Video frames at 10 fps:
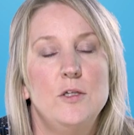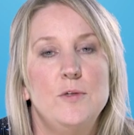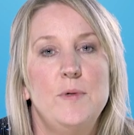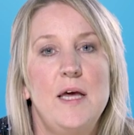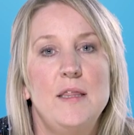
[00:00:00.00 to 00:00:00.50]

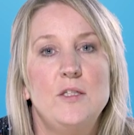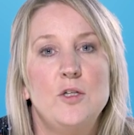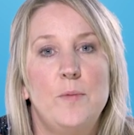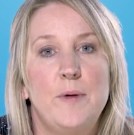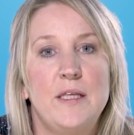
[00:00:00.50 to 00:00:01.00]
So another
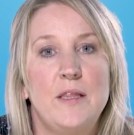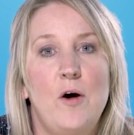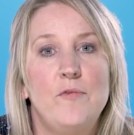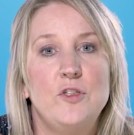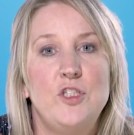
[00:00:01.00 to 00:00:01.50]
topic that
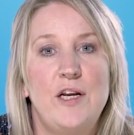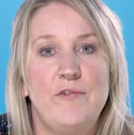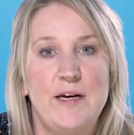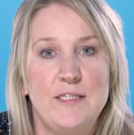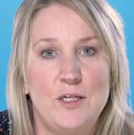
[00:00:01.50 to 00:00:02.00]
often
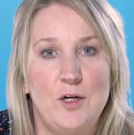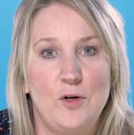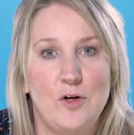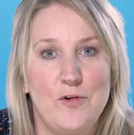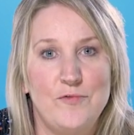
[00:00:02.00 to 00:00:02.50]
generates a
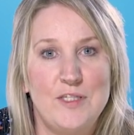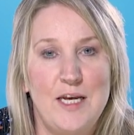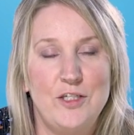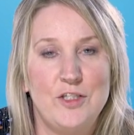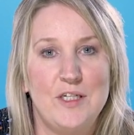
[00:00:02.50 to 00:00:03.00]
lot of
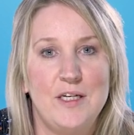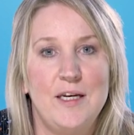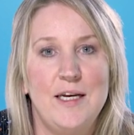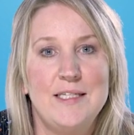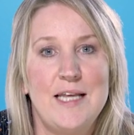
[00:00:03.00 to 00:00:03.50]
conversation
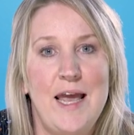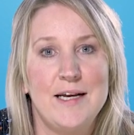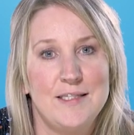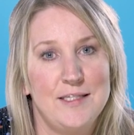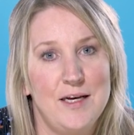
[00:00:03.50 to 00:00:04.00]
is
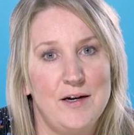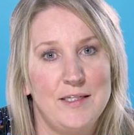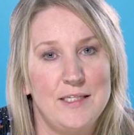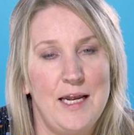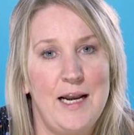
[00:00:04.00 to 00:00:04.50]

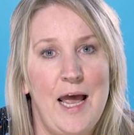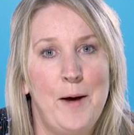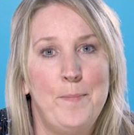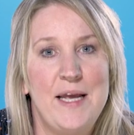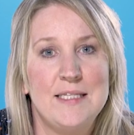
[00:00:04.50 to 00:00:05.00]
exercise and
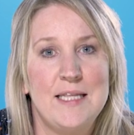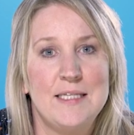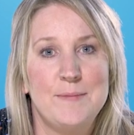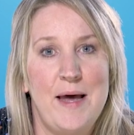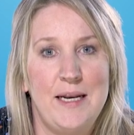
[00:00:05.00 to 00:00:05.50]
how best
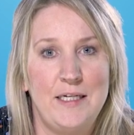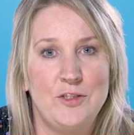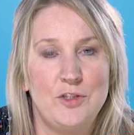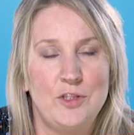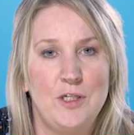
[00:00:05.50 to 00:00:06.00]
that's
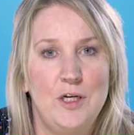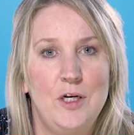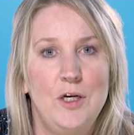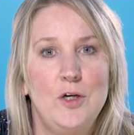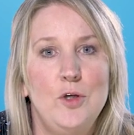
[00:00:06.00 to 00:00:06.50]
managed.
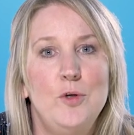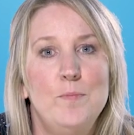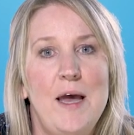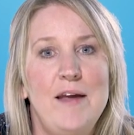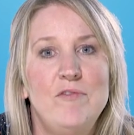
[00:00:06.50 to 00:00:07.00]
You
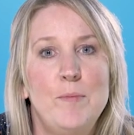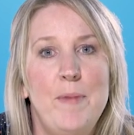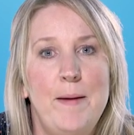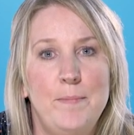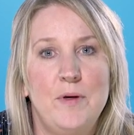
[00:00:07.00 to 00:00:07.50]
may
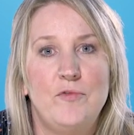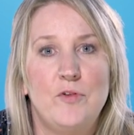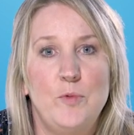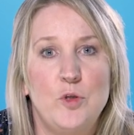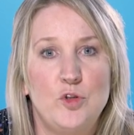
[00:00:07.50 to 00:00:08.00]
remember
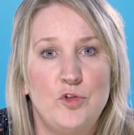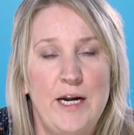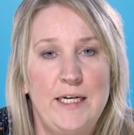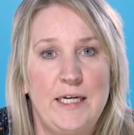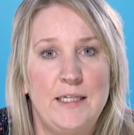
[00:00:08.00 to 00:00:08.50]
from your
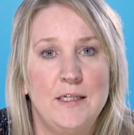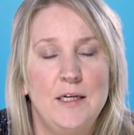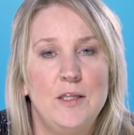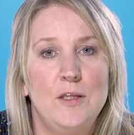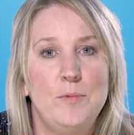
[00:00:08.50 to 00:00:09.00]
training
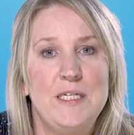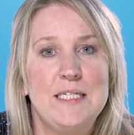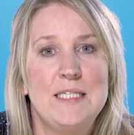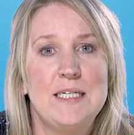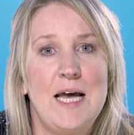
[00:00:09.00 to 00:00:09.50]
that we
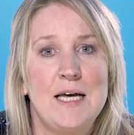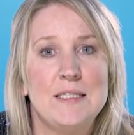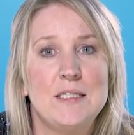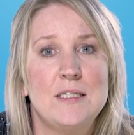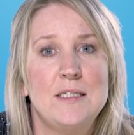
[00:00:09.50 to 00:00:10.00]

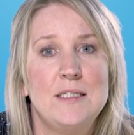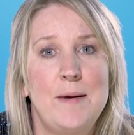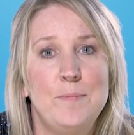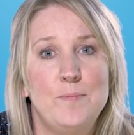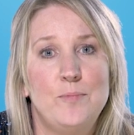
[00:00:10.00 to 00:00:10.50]
discussed
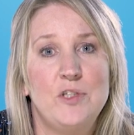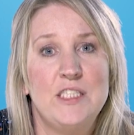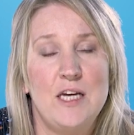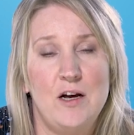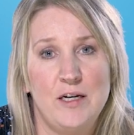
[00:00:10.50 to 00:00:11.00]
temporary
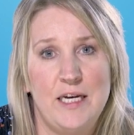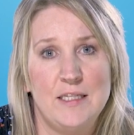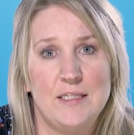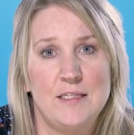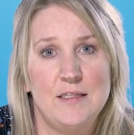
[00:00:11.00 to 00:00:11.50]

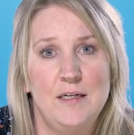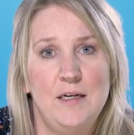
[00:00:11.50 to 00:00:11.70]
targets.